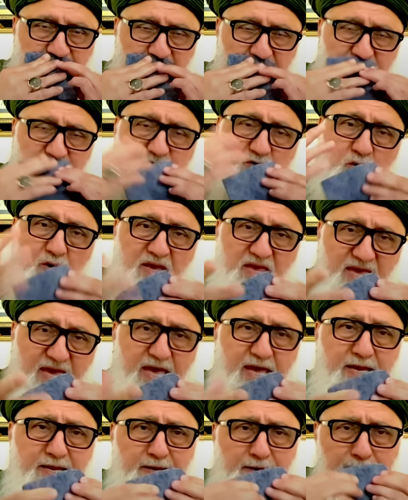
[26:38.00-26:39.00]
So
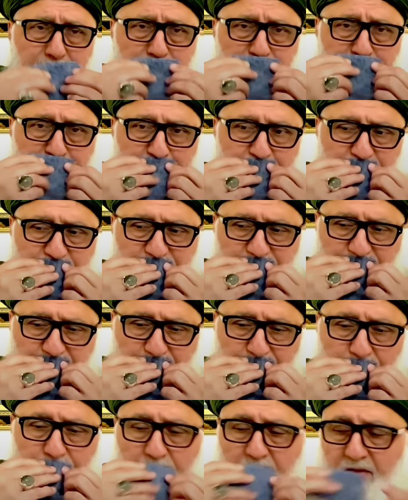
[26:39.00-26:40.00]
again
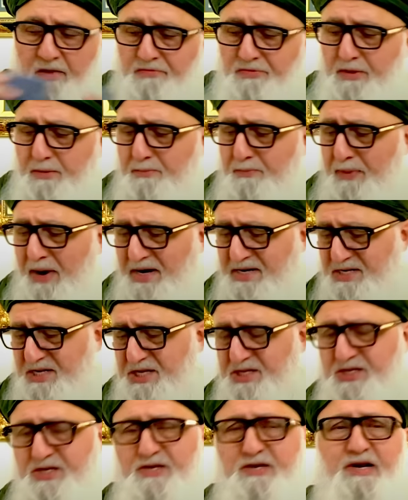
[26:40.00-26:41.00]
the
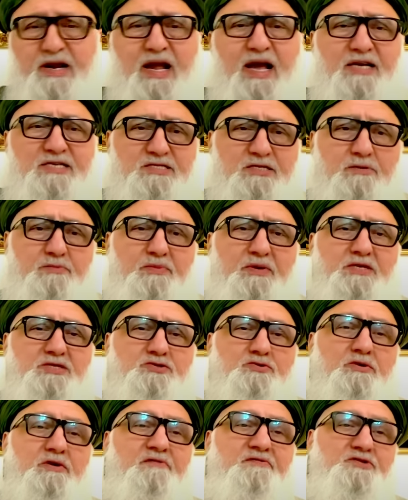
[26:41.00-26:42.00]
practitioner has to be
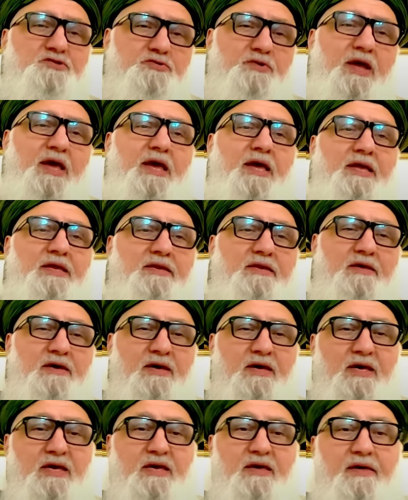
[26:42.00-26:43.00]
sort of trained
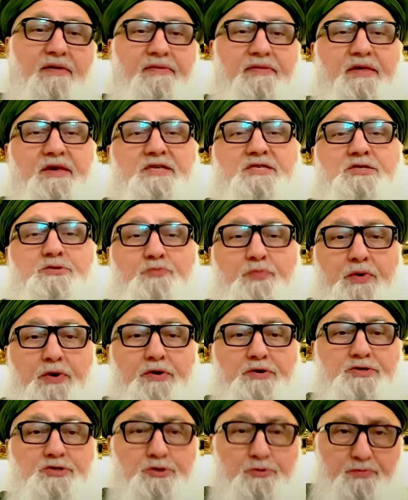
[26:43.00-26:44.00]
in these
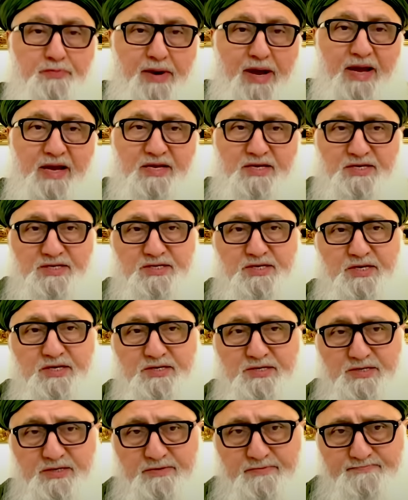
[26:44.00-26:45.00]
spiritual practices.